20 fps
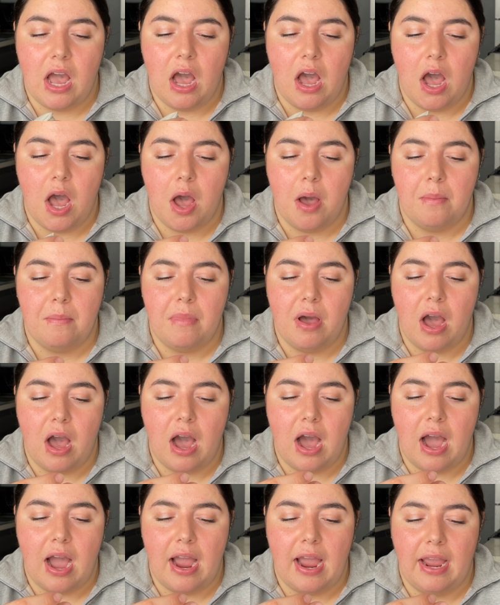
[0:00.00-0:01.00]

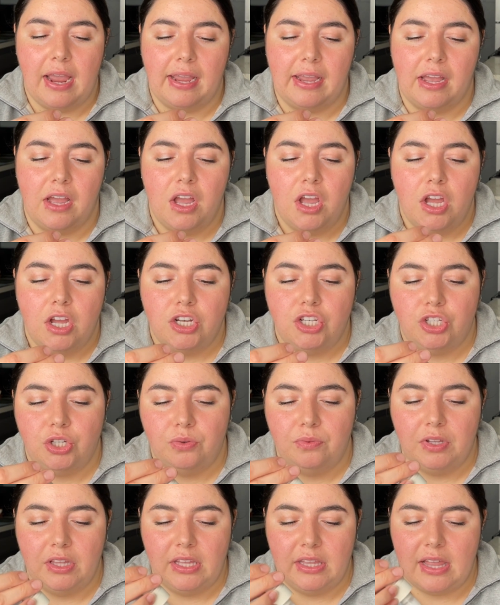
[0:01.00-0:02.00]
I do
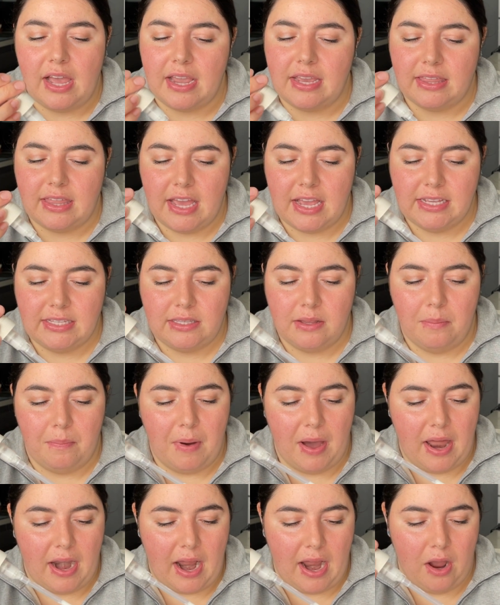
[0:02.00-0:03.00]
really like this,
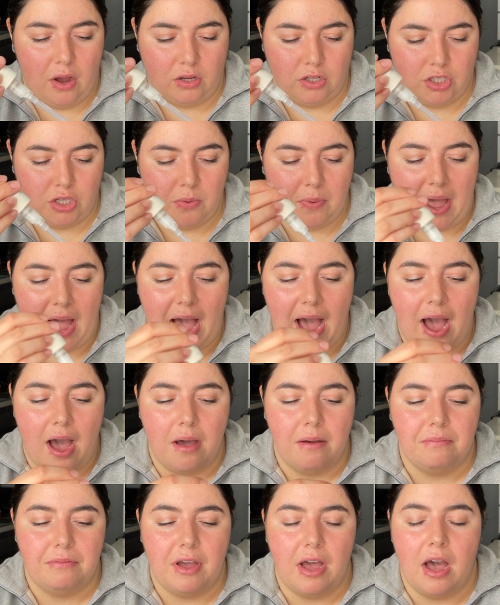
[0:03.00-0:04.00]
but I also
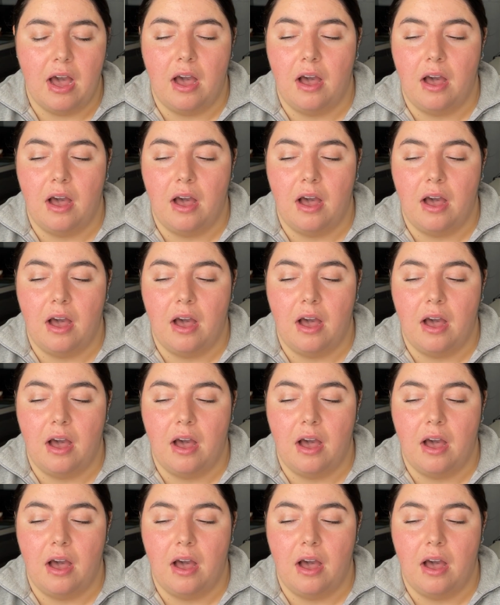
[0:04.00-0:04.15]
have